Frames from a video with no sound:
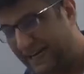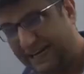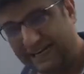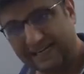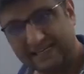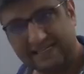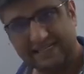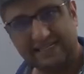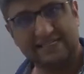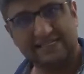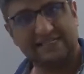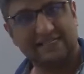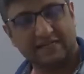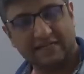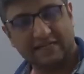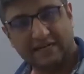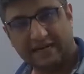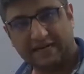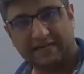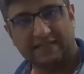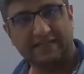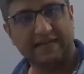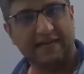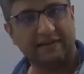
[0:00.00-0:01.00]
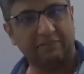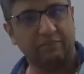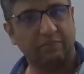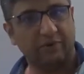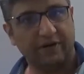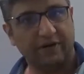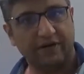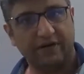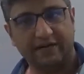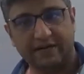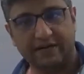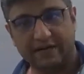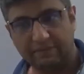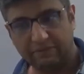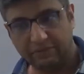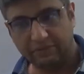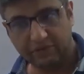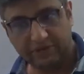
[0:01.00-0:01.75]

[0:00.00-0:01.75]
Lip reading: adjust it at that point in time.